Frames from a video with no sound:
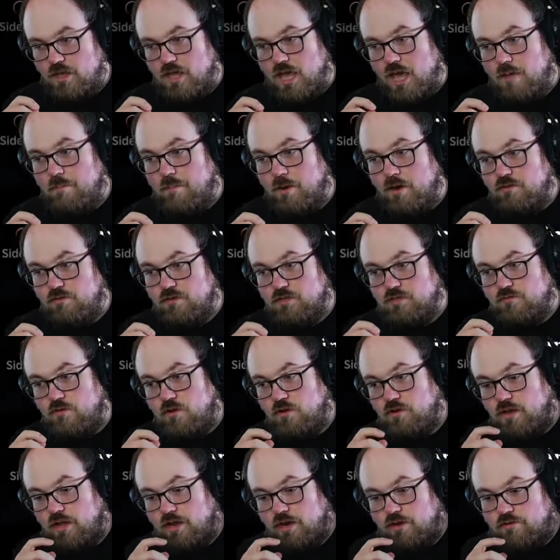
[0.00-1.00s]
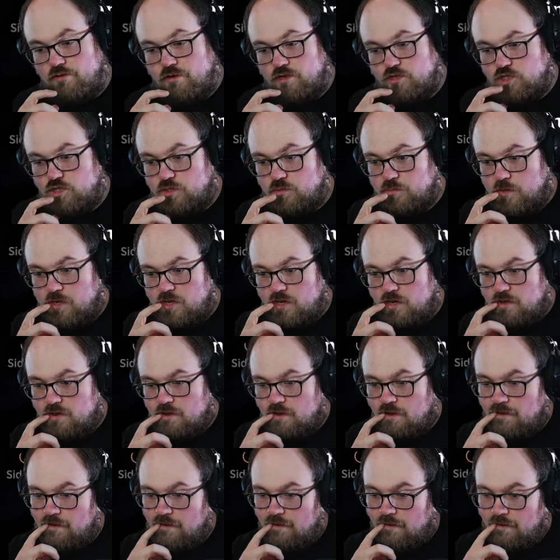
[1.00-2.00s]
Yeah, Perilous Vault kind of crushes me.
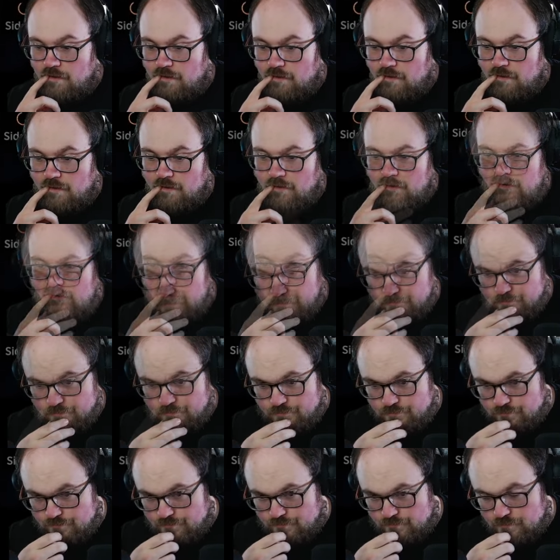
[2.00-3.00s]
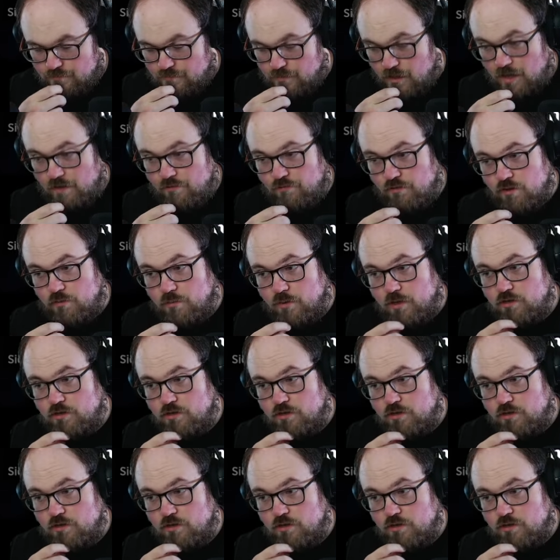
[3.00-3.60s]
Thankfully,